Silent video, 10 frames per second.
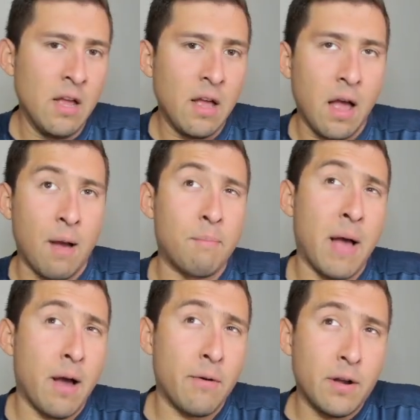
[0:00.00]

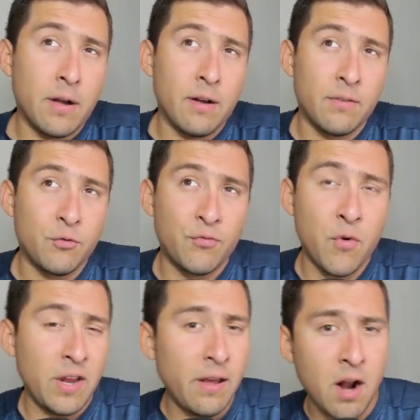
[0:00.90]
about
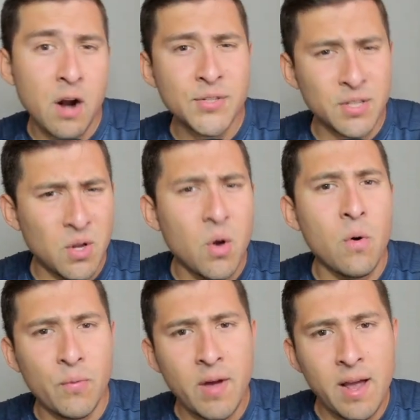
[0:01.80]
48 hours
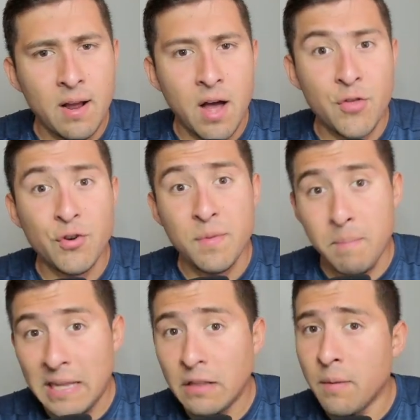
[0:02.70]
ago, right? 100
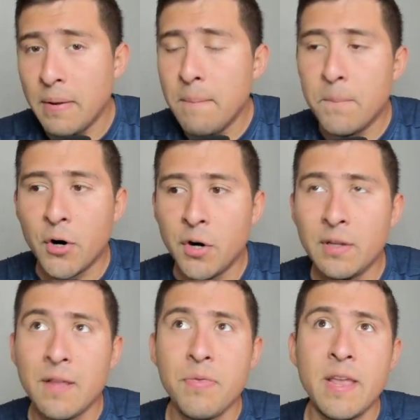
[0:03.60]
million being
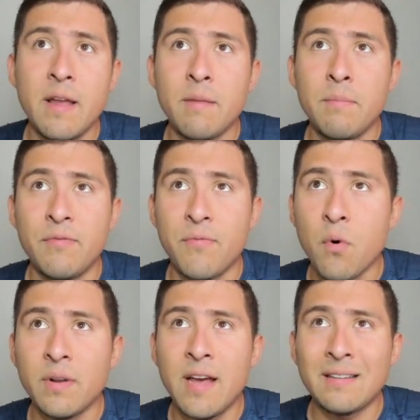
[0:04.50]
burned. And then
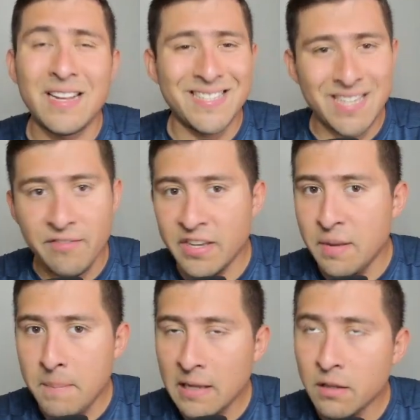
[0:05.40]
before that, like 70
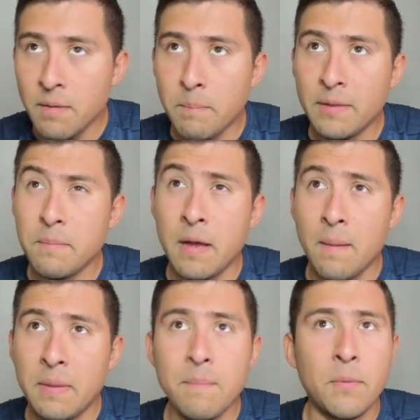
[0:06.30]
million
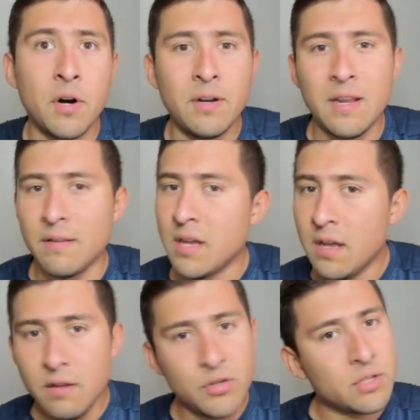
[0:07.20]
being burned. And
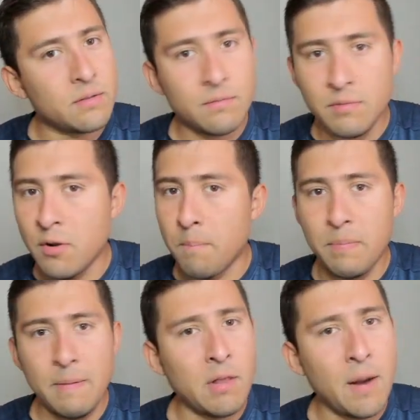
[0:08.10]
just, you know,
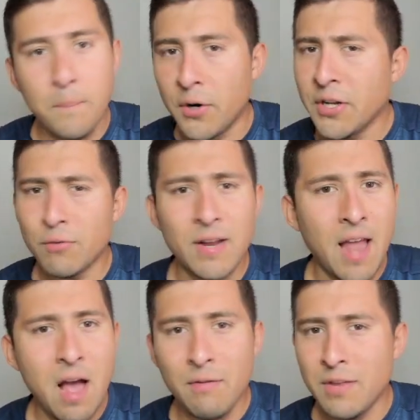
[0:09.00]
people are burning right
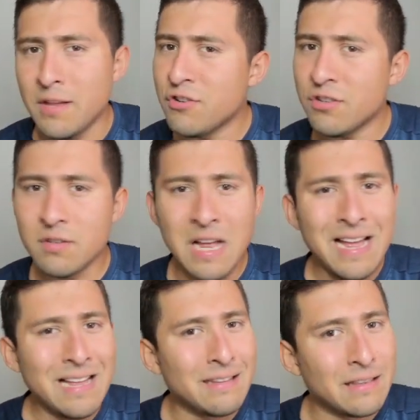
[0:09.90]
now. And then just
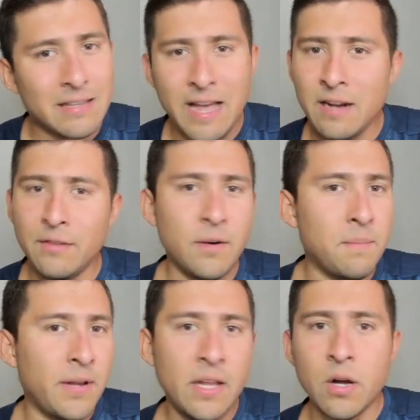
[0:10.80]
letting their
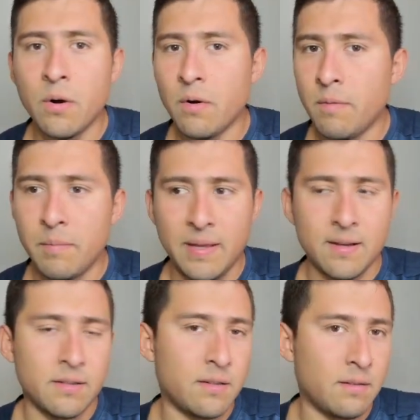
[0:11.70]
money go
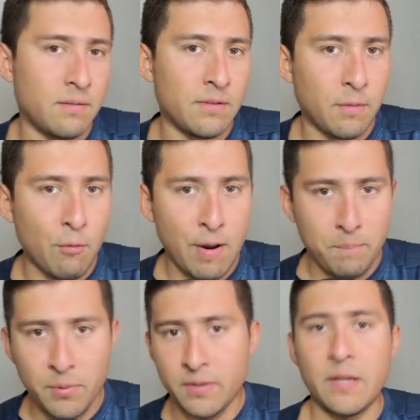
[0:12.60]
because they want to
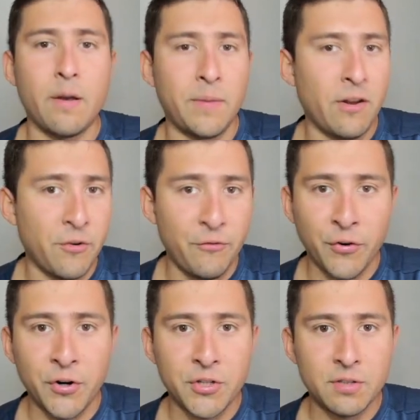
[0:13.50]
put the community
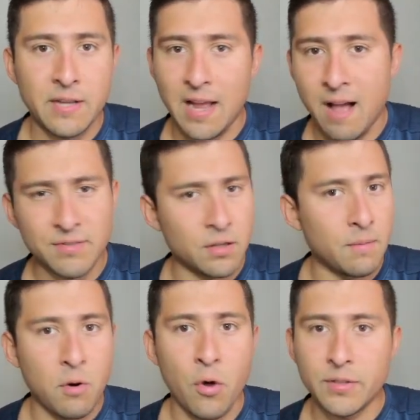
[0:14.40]
first. They have
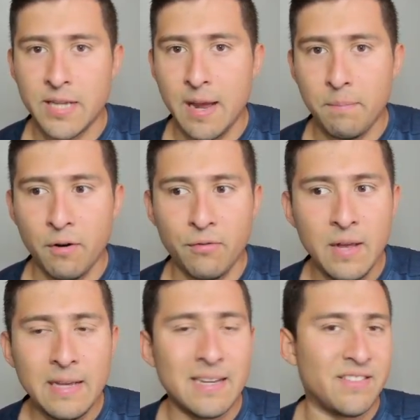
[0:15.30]
some other type of
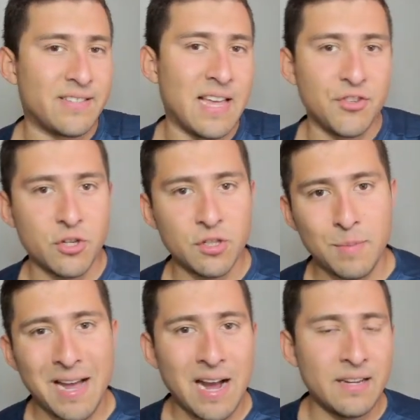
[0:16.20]
intentions
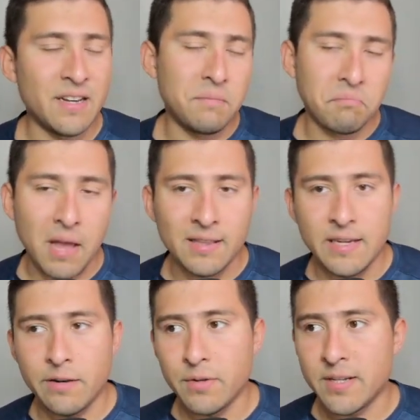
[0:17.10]
behind it. At
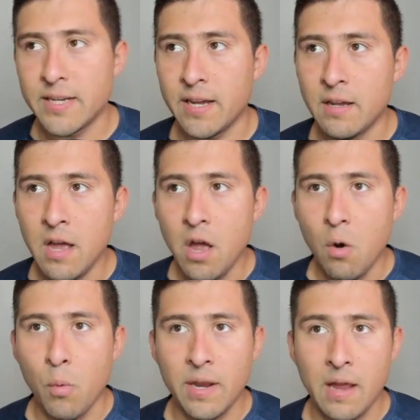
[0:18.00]
the end of the day,
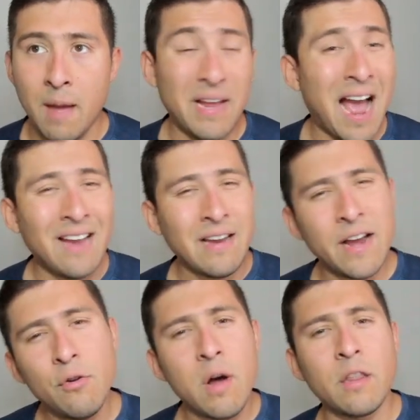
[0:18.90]
when it, I mean, and
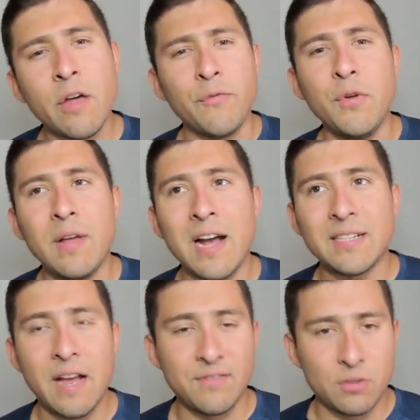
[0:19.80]
I know a lot of you
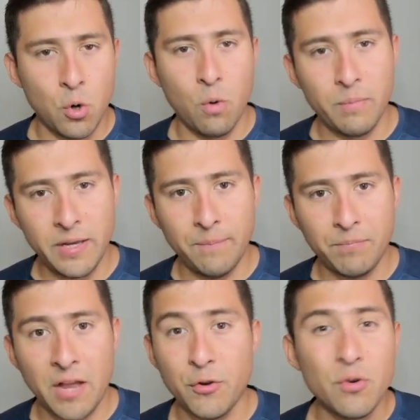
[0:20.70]
guys have told me
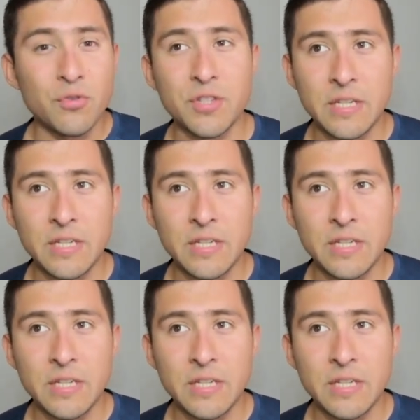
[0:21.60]
that you don't see